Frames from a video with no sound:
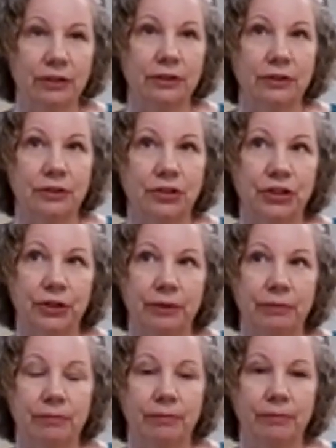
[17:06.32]
she,
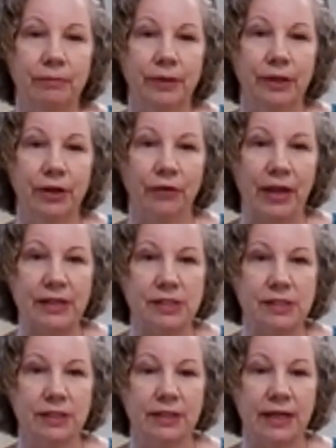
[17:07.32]
you know,
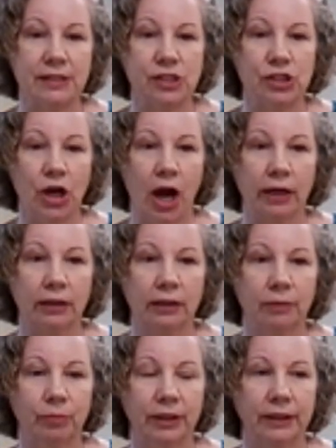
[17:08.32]
that's, that's not
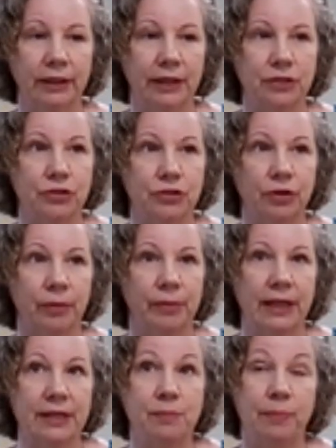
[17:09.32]
completely untrue. I mean,
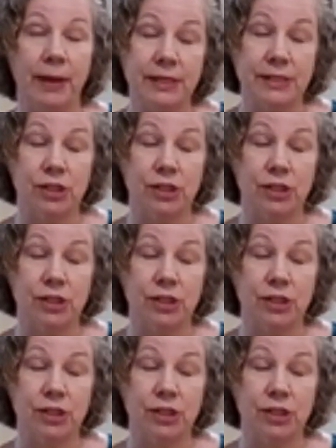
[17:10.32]
that's based